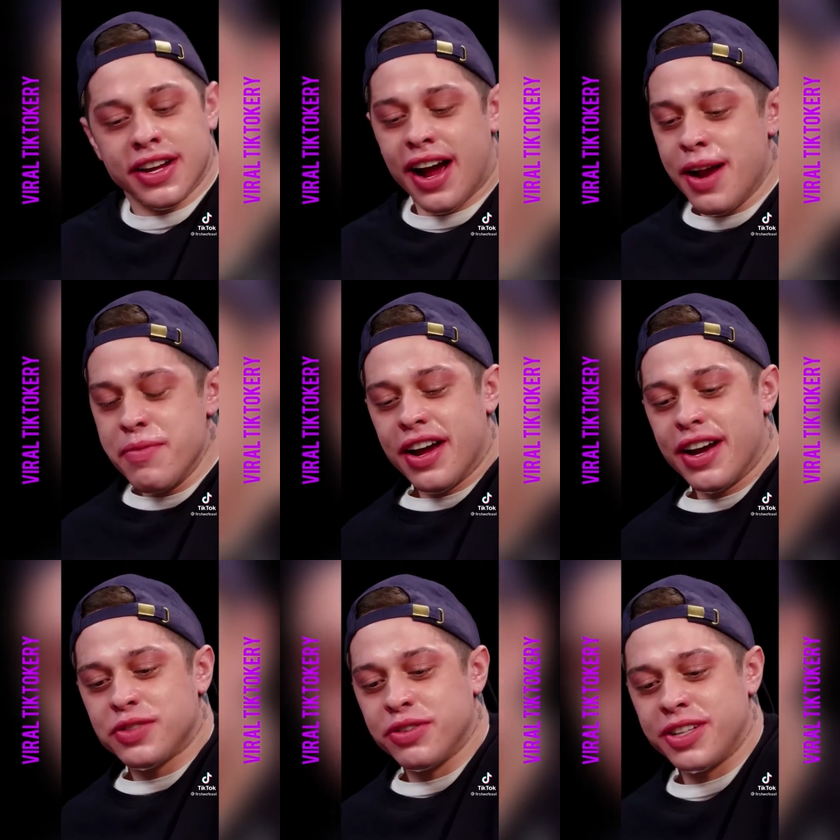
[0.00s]
Gotta be
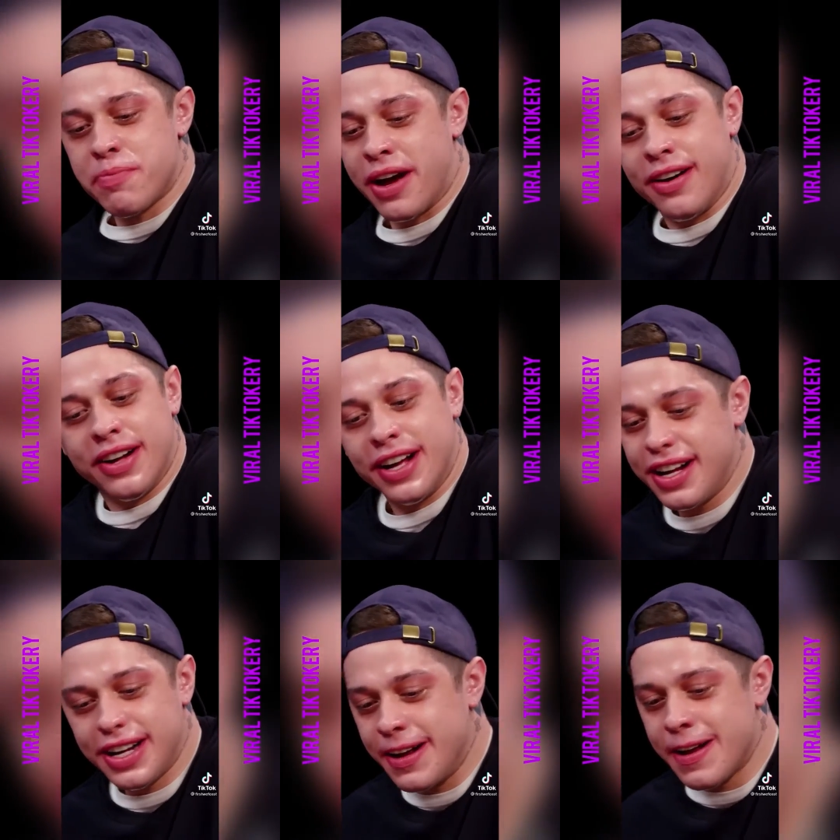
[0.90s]
honest with you, pal.
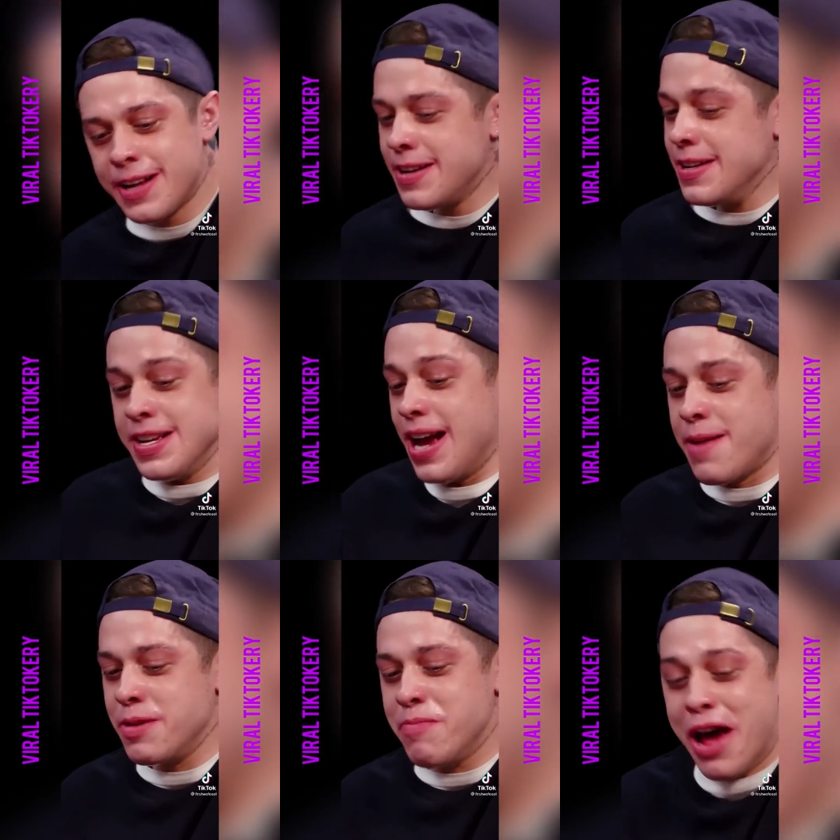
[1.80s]
I've been